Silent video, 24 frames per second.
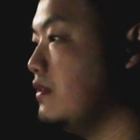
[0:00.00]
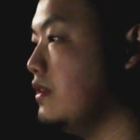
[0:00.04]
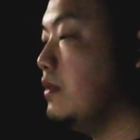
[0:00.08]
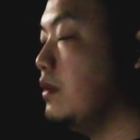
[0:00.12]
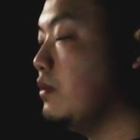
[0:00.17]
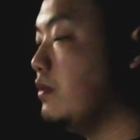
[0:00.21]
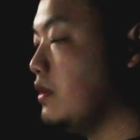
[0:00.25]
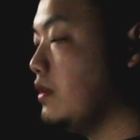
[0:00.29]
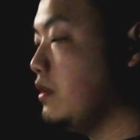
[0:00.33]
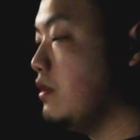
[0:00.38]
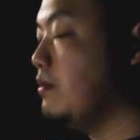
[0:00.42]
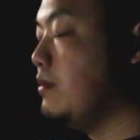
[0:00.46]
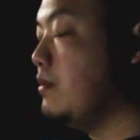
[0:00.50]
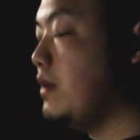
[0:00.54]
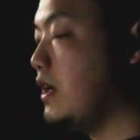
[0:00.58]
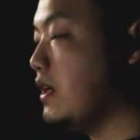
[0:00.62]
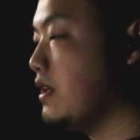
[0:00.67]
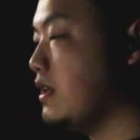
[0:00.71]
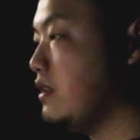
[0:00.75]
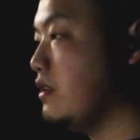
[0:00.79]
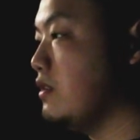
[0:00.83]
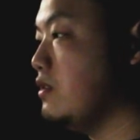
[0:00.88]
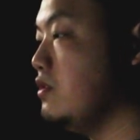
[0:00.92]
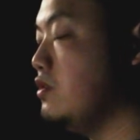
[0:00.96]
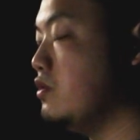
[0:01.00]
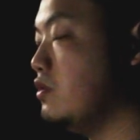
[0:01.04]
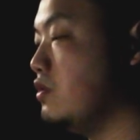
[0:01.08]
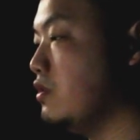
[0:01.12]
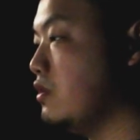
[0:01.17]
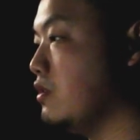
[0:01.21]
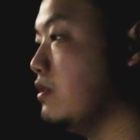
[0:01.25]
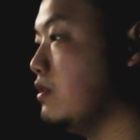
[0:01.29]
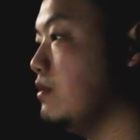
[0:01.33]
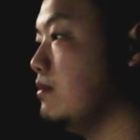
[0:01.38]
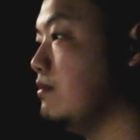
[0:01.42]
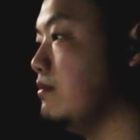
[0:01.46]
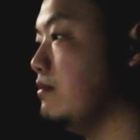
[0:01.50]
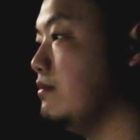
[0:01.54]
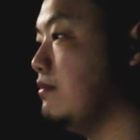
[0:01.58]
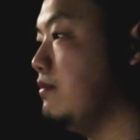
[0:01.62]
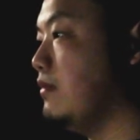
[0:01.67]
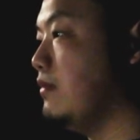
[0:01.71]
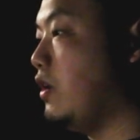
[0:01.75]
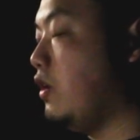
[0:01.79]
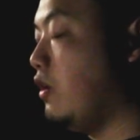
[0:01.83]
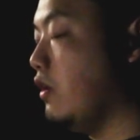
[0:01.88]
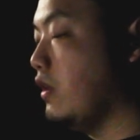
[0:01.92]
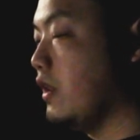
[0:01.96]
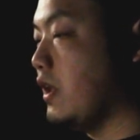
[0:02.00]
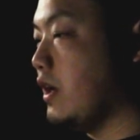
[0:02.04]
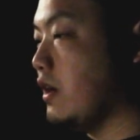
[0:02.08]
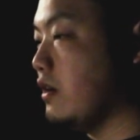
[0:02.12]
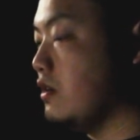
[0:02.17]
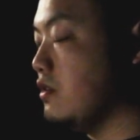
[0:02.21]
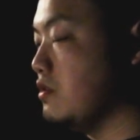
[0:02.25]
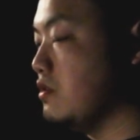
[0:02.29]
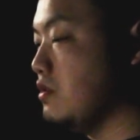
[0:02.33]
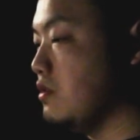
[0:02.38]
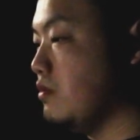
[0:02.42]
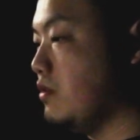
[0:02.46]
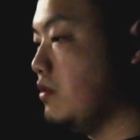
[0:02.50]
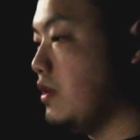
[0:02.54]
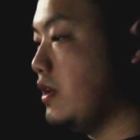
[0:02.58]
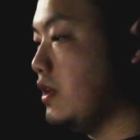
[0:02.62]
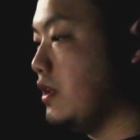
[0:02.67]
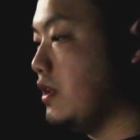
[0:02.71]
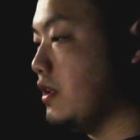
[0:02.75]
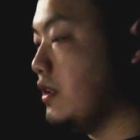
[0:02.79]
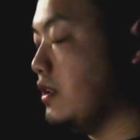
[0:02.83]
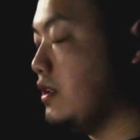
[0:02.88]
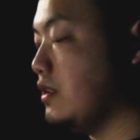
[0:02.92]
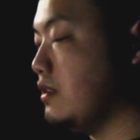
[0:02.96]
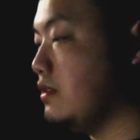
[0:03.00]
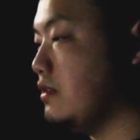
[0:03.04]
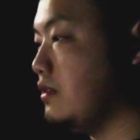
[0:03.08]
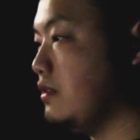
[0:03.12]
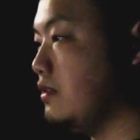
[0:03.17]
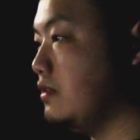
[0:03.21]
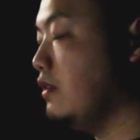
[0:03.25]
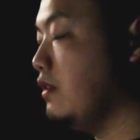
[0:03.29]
But when you're back in the dorm, all that goes away again.